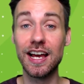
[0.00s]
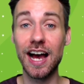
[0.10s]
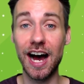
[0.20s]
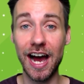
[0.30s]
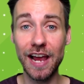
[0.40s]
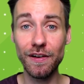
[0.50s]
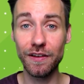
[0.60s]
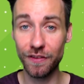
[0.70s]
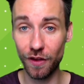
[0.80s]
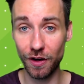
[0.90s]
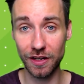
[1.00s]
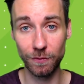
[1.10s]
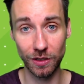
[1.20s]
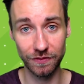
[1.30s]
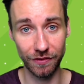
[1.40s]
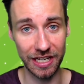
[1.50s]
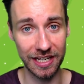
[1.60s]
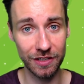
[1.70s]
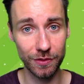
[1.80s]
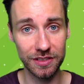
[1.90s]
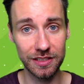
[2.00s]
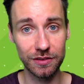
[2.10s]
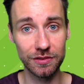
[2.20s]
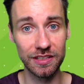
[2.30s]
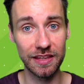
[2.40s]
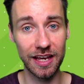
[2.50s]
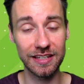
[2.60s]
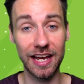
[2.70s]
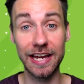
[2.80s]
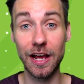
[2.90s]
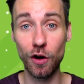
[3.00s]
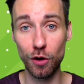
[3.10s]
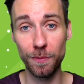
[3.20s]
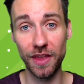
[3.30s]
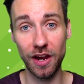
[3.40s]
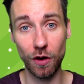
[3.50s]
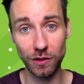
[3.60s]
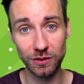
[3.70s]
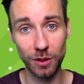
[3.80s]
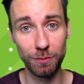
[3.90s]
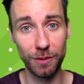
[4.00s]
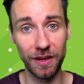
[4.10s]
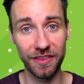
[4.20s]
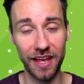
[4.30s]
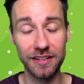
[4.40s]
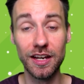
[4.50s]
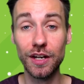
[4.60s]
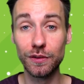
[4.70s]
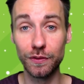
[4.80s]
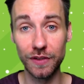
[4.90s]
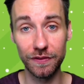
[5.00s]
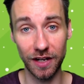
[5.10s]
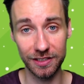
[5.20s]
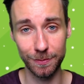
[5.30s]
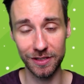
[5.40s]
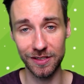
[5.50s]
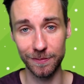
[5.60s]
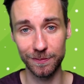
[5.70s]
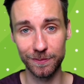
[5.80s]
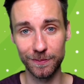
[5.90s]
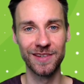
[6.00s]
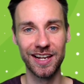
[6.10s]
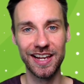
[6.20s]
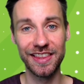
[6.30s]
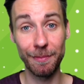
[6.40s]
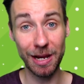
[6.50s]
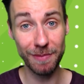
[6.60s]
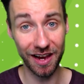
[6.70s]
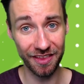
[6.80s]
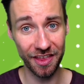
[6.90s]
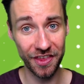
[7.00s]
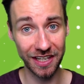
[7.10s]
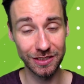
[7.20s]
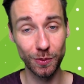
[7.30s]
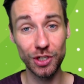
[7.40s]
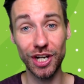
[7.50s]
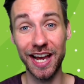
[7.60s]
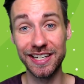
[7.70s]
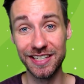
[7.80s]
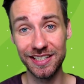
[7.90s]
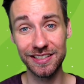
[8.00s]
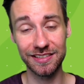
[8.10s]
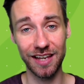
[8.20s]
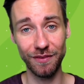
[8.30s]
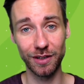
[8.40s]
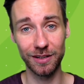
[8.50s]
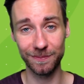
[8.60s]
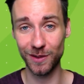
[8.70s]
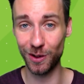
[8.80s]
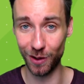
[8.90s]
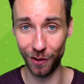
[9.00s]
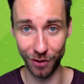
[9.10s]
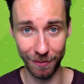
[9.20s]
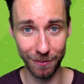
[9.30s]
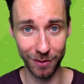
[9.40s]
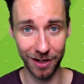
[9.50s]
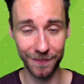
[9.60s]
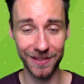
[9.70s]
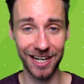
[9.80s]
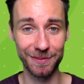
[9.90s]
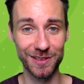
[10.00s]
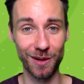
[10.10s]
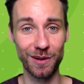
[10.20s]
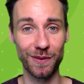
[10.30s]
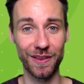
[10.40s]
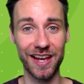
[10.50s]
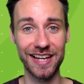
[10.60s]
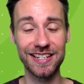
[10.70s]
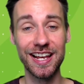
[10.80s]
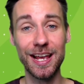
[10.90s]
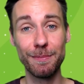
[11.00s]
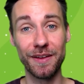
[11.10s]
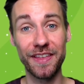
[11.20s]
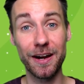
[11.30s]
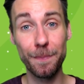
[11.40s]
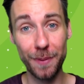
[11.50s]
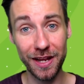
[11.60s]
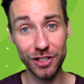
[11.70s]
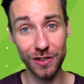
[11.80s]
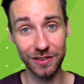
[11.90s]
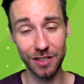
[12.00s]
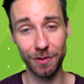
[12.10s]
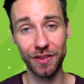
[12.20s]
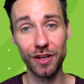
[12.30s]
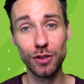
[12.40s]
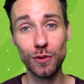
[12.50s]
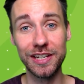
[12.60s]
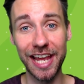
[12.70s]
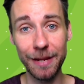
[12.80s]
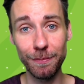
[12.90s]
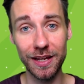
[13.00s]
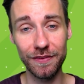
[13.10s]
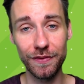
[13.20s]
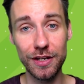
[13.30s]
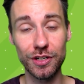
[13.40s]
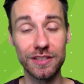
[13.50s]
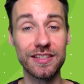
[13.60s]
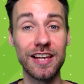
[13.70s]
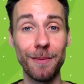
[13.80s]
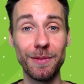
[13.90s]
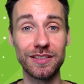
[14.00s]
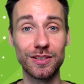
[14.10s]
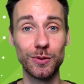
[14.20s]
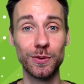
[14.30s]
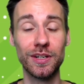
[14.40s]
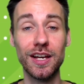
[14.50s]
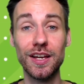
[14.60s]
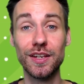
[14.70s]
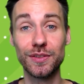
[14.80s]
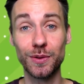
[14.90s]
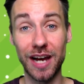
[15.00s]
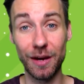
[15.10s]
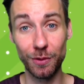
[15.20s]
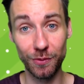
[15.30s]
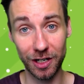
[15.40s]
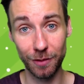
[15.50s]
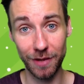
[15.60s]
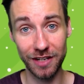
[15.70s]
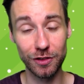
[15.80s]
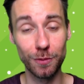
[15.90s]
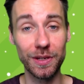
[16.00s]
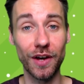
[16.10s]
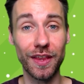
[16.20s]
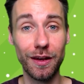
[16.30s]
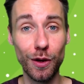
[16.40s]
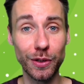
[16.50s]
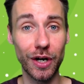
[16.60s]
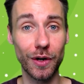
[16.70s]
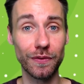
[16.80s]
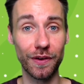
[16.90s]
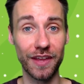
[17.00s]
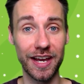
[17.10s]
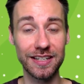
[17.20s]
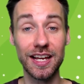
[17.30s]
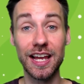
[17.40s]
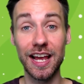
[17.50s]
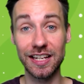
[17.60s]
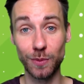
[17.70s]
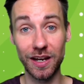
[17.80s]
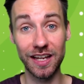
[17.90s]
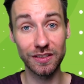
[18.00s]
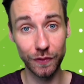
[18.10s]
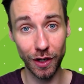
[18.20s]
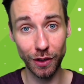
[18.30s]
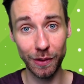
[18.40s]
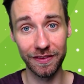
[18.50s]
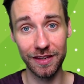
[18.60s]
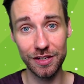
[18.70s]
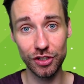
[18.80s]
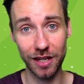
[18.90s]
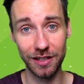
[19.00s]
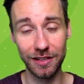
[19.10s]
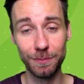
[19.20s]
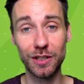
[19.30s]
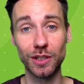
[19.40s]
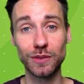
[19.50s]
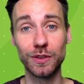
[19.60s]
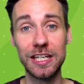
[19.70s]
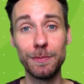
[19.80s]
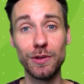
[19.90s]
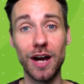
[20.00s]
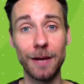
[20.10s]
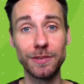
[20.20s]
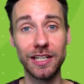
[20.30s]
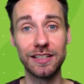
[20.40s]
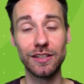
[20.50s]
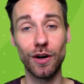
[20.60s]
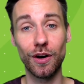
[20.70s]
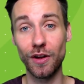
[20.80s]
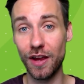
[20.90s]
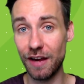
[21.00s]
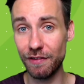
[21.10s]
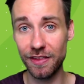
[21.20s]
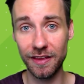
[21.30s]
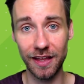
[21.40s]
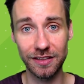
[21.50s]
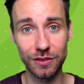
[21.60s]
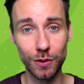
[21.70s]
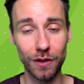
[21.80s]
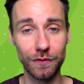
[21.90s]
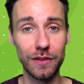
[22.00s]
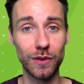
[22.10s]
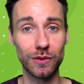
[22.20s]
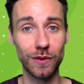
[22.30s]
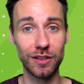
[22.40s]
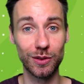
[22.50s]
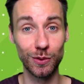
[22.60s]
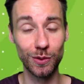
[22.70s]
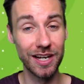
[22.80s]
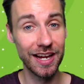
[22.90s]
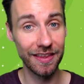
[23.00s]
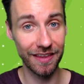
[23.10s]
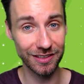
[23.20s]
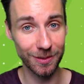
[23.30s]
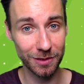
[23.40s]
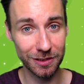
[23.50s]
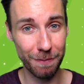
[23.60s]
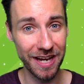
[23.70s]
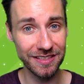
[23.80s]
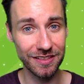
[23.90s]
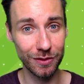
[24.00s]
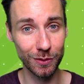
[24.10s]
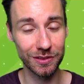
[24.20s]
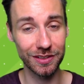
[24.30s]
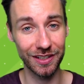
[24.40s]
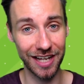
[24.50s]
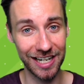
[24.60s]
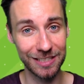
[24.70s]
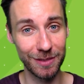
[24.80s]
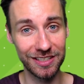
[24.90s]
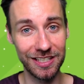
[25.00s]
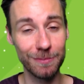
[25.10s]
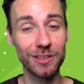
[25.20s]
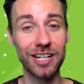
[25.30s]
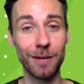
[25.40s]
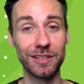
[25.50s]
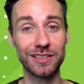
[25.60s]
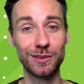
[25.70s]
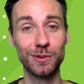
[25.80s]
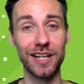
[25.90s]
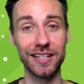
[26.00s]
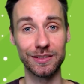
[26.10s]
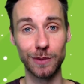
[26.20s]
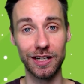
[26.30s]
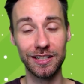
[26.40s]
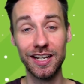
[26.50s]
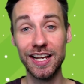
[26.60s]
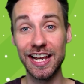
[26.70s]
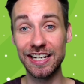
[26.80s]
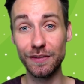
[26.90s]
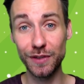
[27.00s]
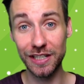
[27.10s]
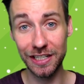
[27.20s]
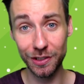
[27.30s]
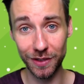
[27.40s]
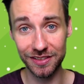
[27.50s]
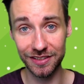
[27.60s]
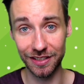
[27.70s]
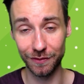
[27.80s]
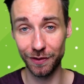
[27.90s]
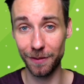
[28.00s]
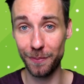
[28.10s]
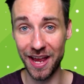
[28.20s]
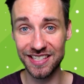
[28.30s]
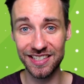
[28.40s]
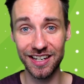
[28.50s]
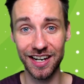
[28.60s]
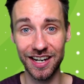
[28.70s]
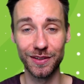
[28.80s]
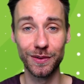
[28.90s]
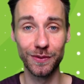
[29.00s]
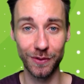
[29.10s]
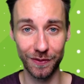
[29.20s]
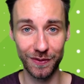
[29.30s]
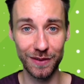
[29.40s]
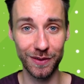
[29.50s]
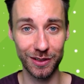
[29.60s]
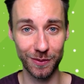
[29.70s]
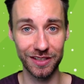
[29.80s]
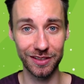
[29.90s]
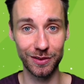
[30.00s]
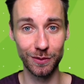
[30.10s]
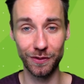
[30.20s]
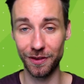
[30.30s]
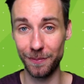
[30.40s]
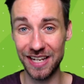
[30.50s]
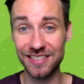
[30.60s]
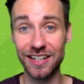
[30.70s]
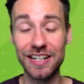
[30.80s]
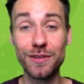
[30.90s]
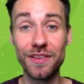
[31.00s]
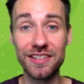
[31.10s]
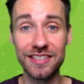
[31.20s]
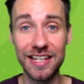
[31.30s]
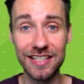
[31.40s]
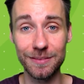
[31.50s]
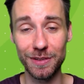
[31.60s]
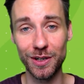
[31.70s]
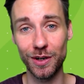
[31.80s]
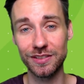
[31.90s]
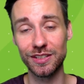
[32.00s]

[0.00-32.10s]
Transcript: I thought it was very interesting to see that, and I hope they also implement that to FIFA Ultimate Team. There might be other things which I didn't discover or remember, I'm sorry for that, but there are pitch notes about the new gameplay features coming soon, So I would recommend to be on the lookout for that, as well as following this channel, because we keep you updated on everything that's new on FIFA 22. There are some spicy news on Ultimate Team coming soon as well. And if you're interested for the best start for FIFA 22, for the best start into the season, because you